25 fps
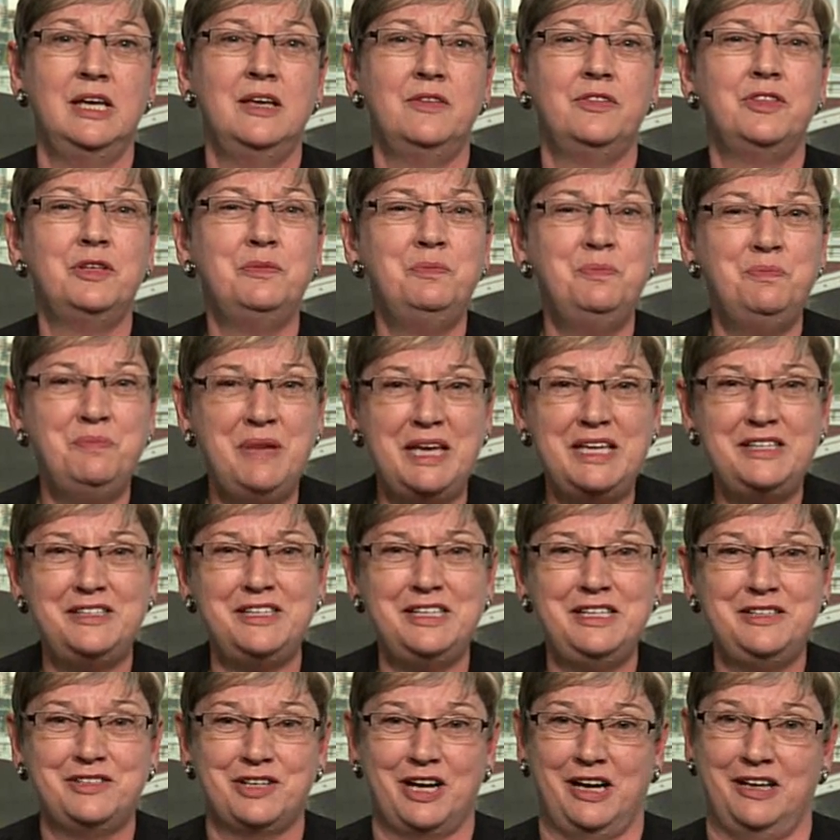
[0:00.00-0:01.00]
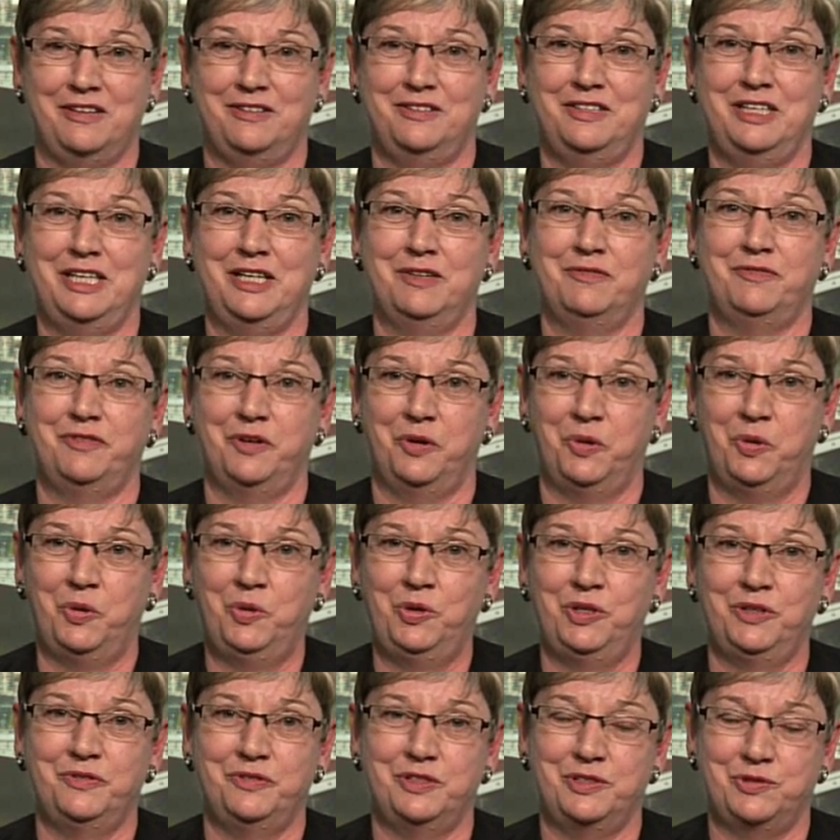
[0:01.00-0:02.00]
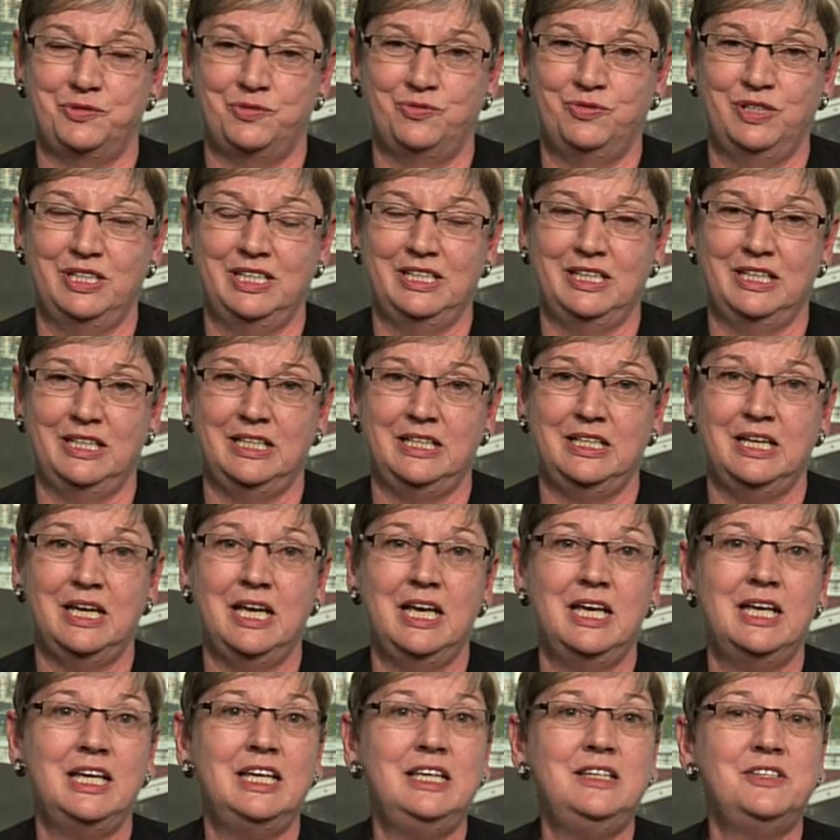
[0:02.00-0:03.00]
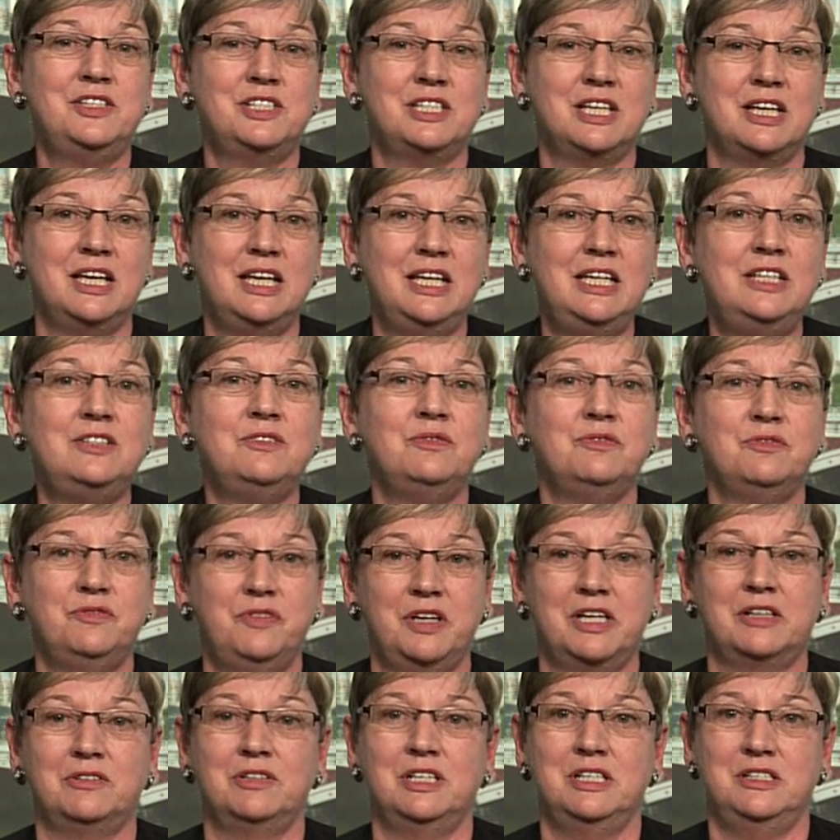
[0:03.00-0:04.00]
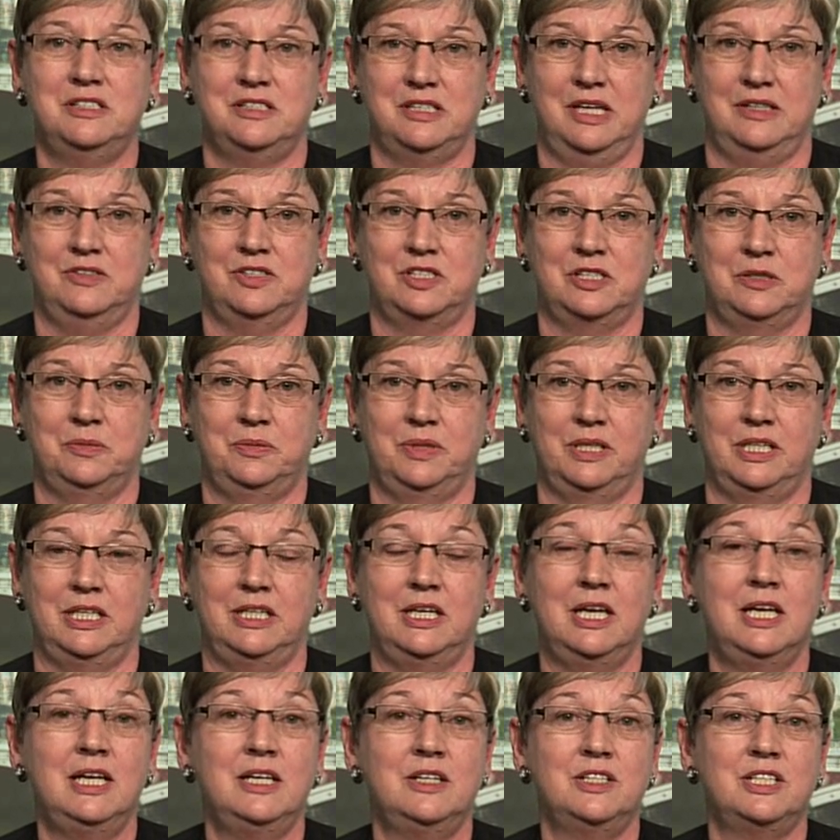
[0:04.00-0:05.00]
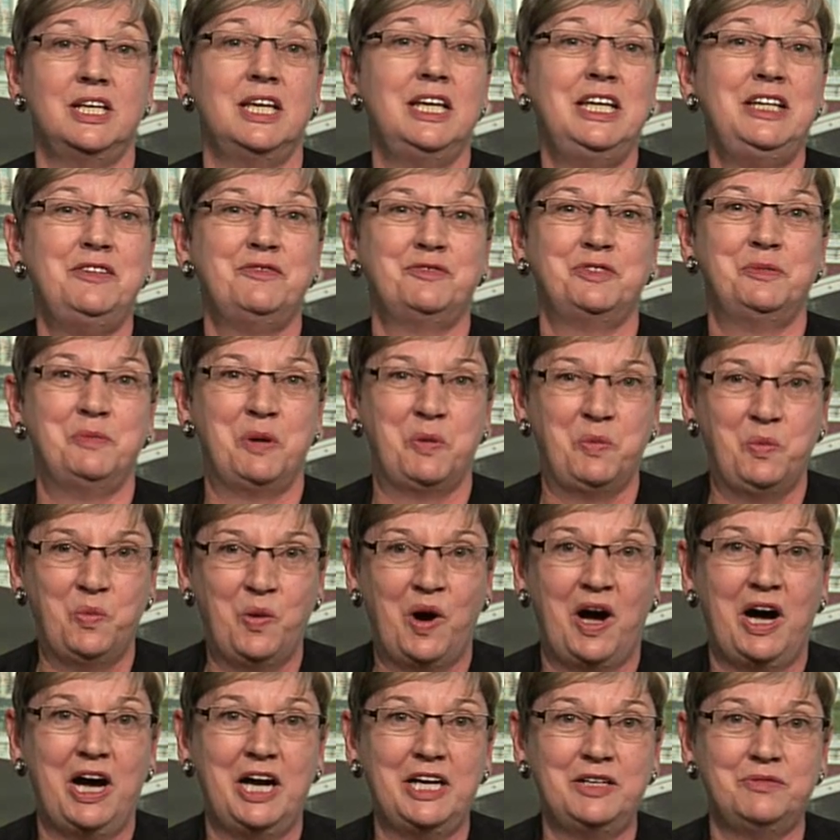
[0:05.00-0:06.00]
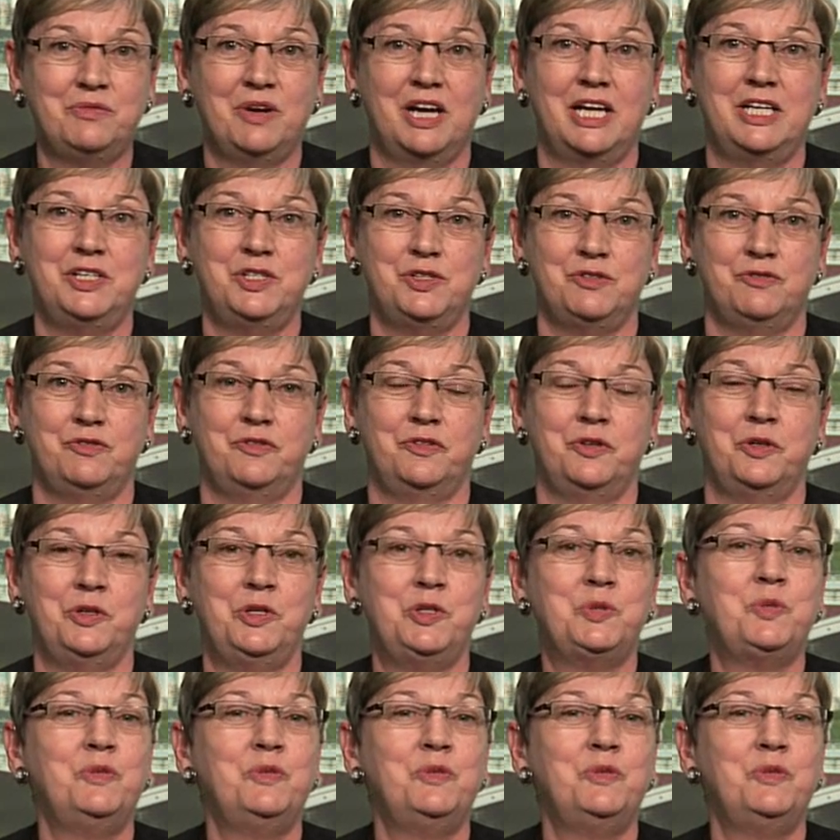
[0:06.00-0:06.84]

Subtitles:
The message, I think, for all of us really is to eat very sensibly, to eat from a wide range of foods.